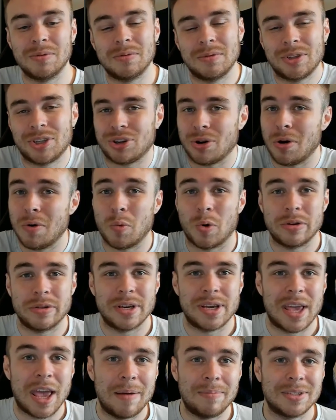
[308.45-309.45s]
during one of the
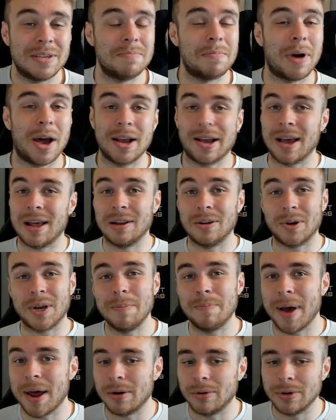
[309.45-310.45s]
games he might get a lucky
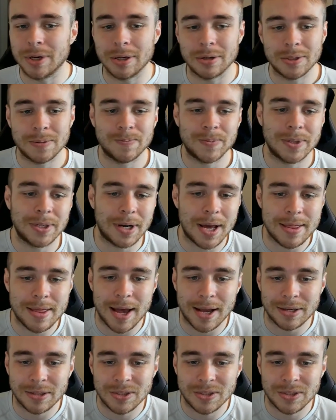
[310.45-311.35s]
penalty or something like that.